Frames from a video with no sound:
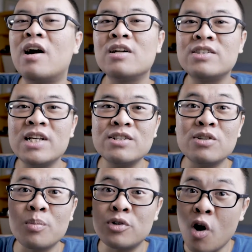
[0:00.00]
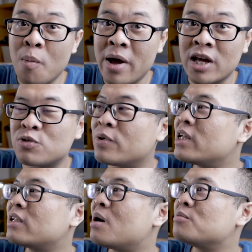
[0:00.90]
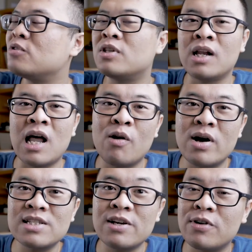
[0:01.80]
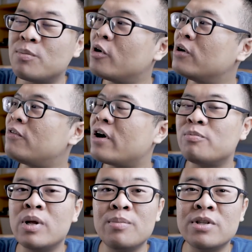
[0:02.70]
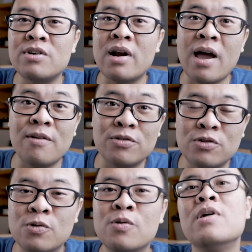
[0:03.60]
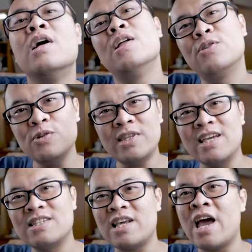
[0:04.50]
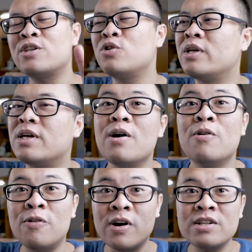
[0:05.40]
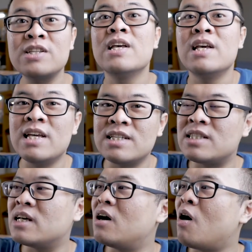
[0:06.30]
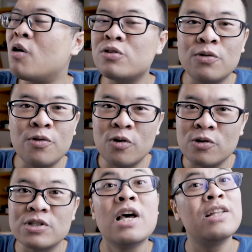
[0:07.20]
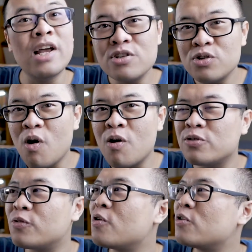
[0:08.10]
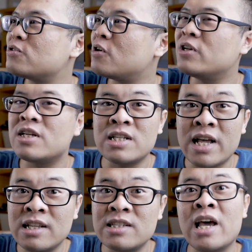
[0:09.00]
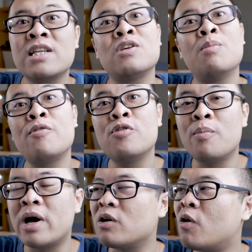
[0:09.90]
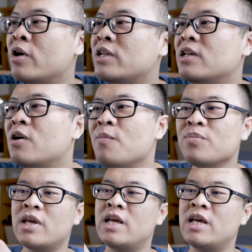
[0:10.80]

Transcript: There are still some drawbacks when it comes to the Leica 7.5mm f2. Two things actually. First is the autofocus. There's no autofocus on this lens, as some of you might already know.